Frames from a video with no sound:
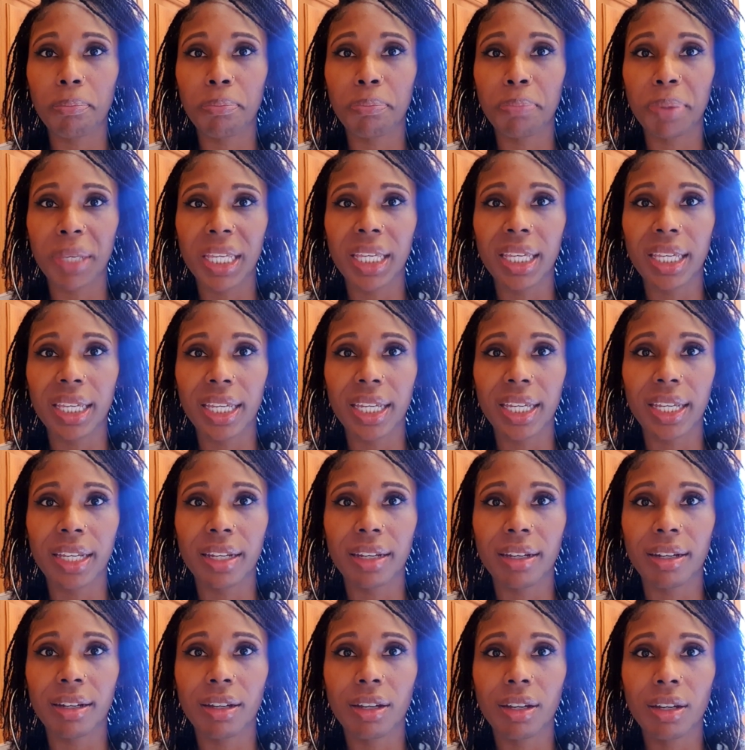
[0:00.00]

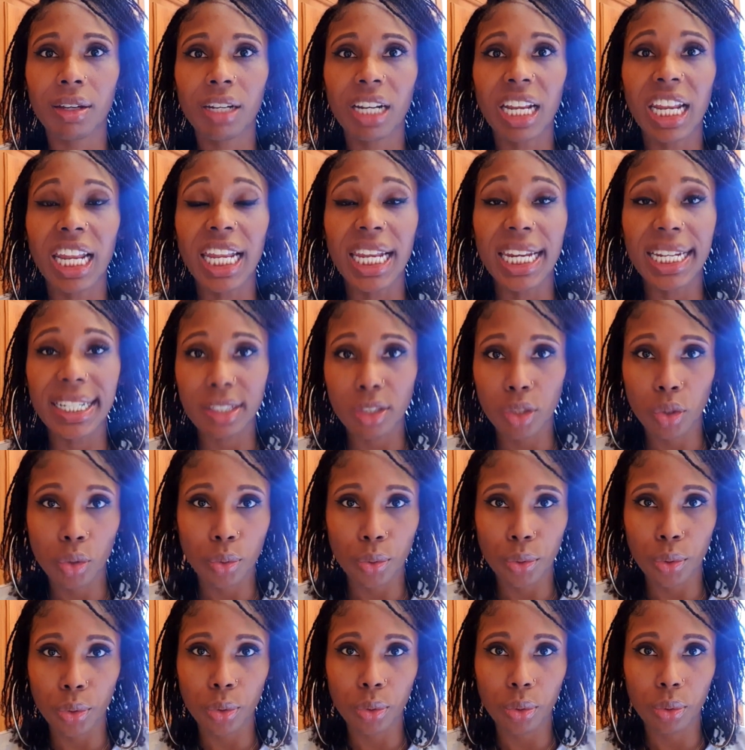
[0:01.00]
being
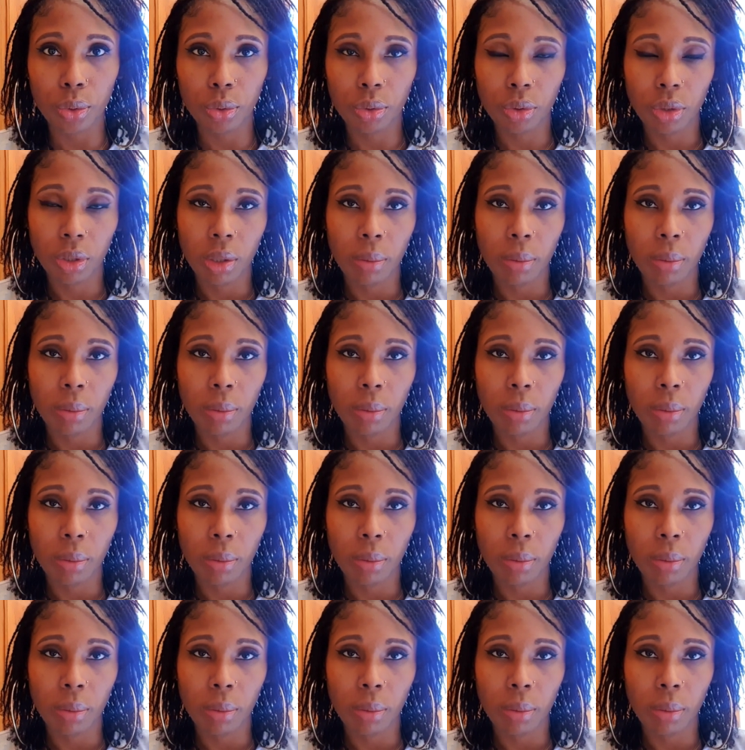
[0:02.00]
literal,